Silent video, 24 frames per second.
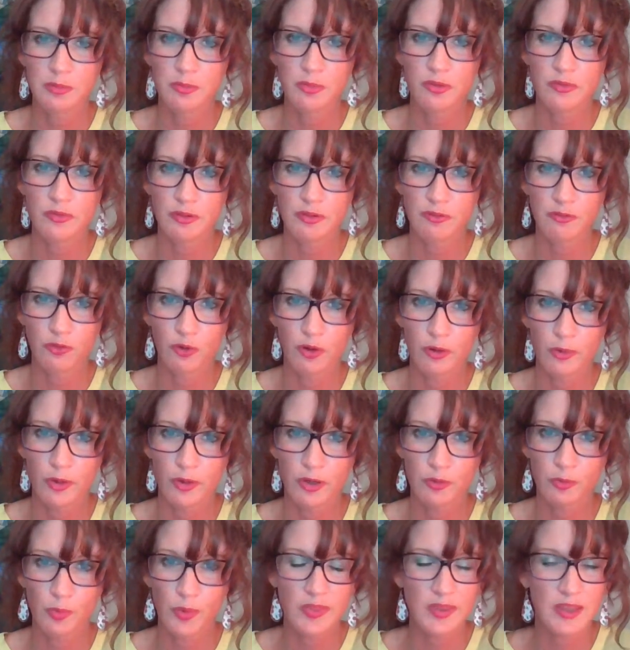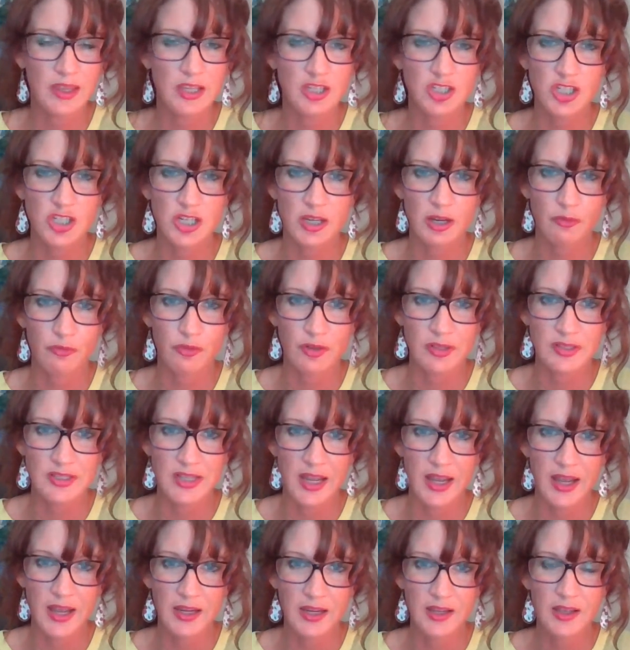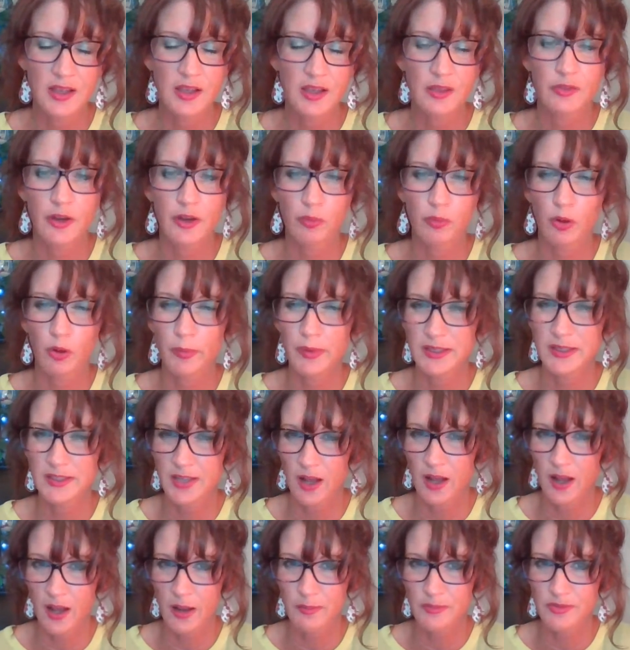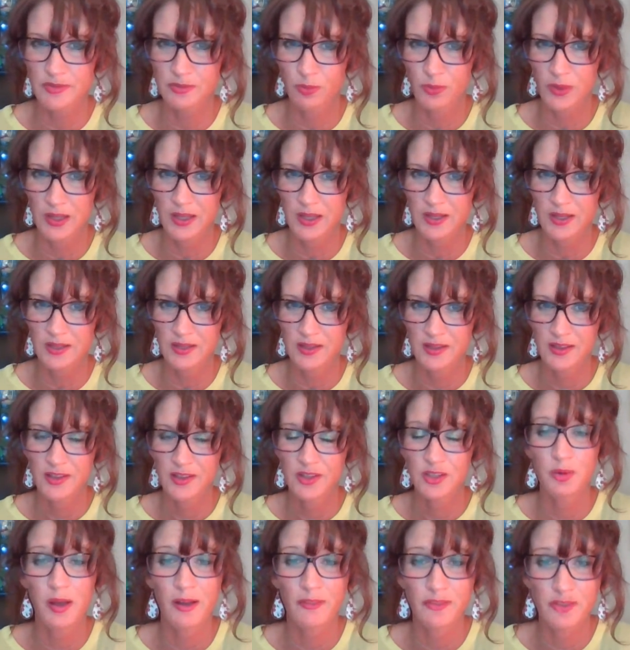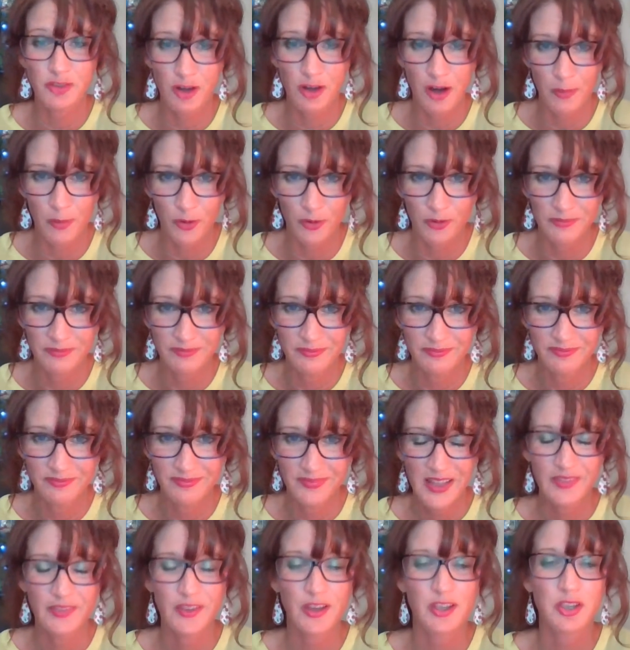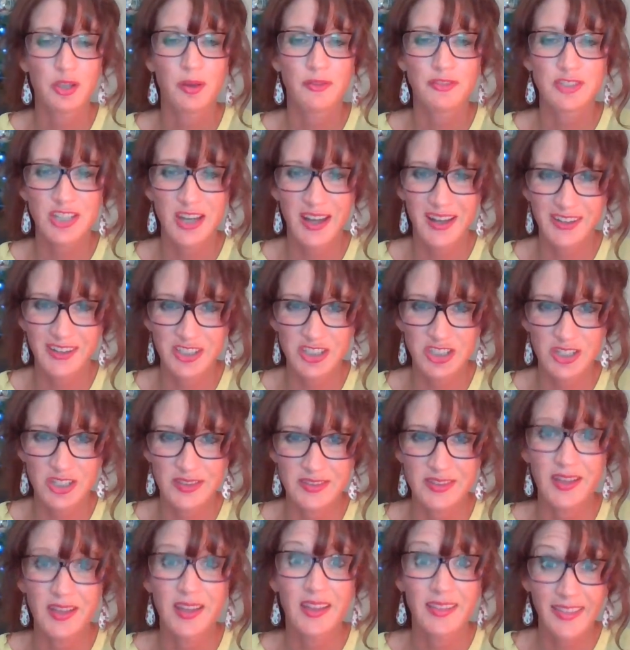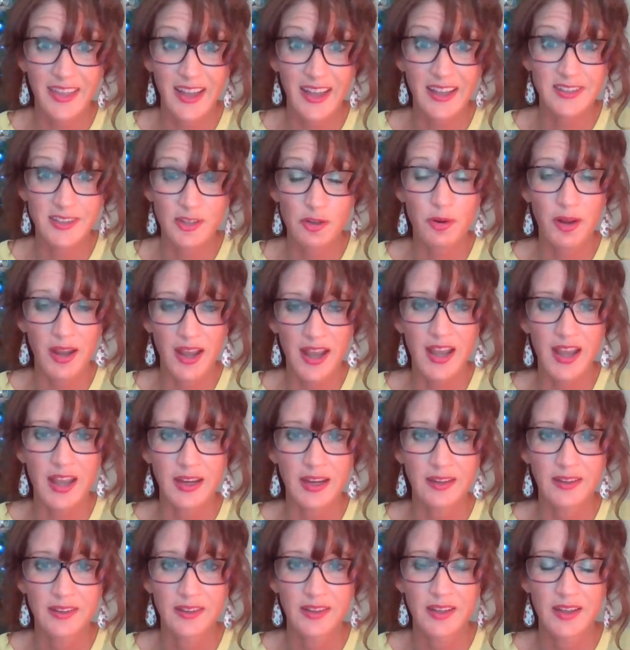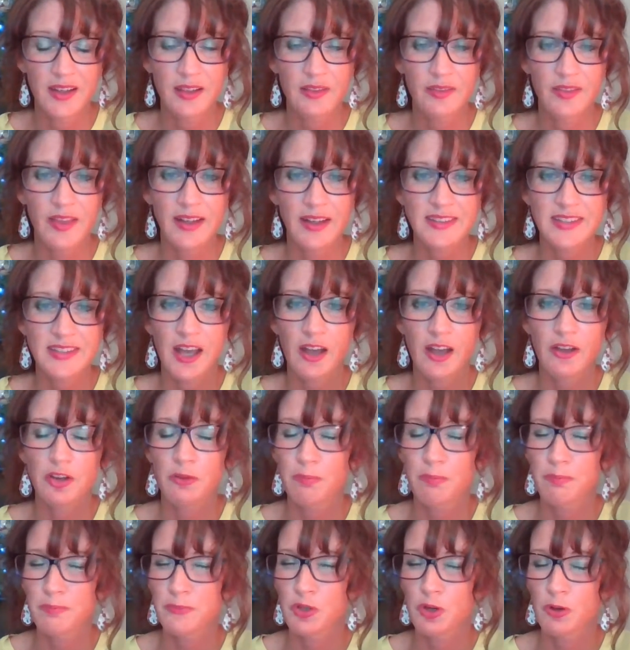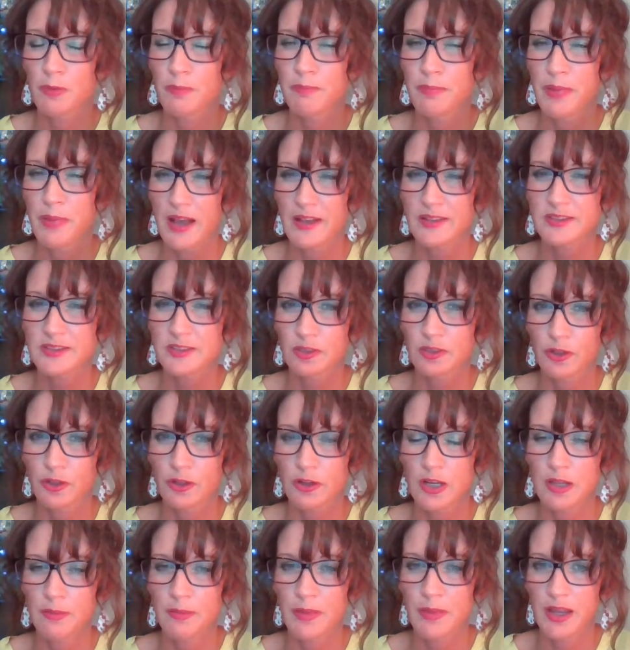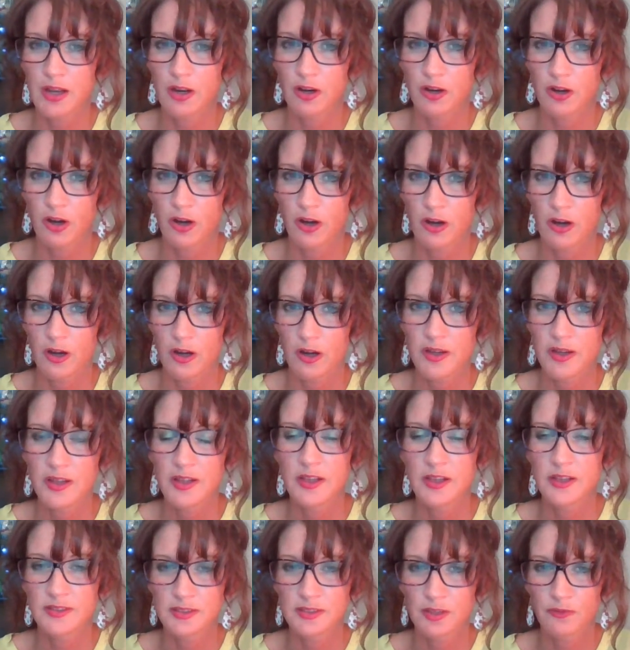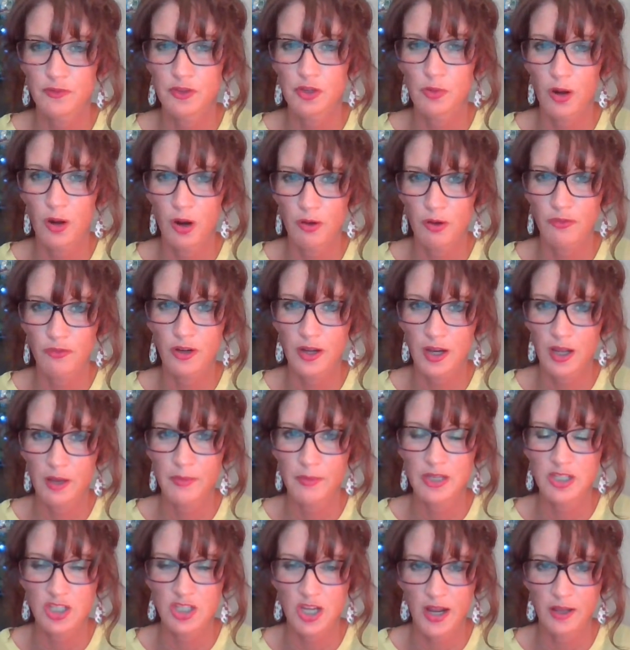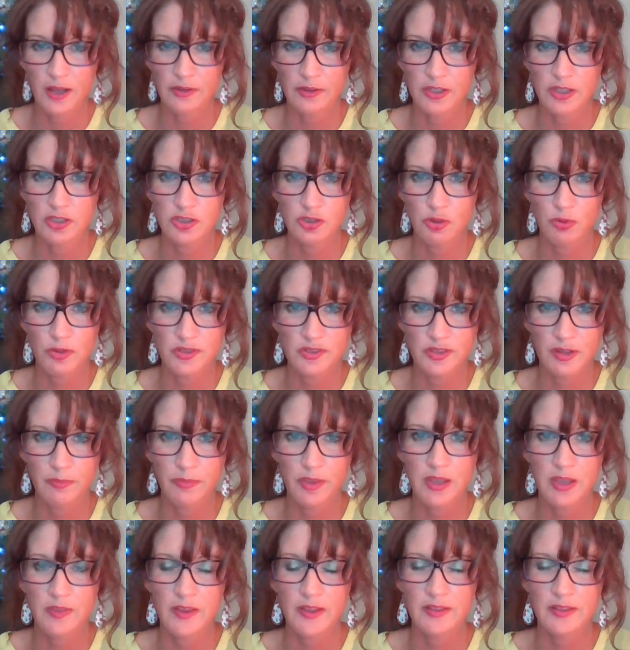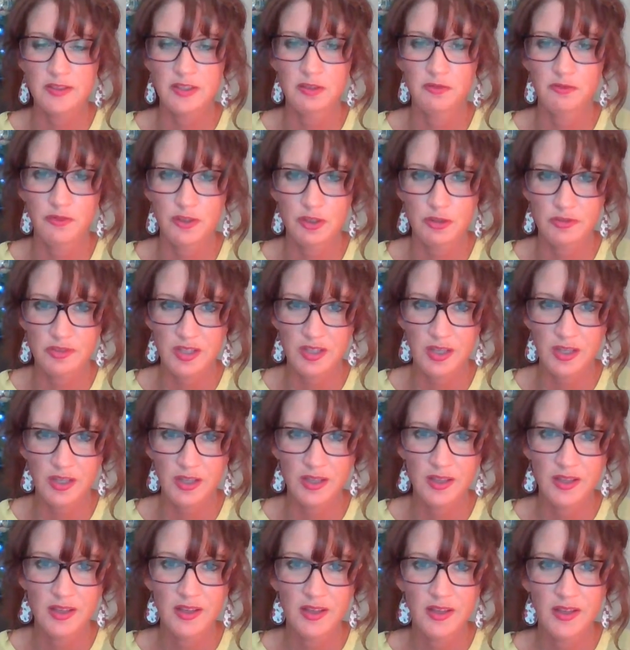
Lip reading: in moving forward with each and every day. There will be times when you have trouble, that you have challenges. That's okay. That's how your best learning may occur, is if you overcome a challenge or something that's confusing.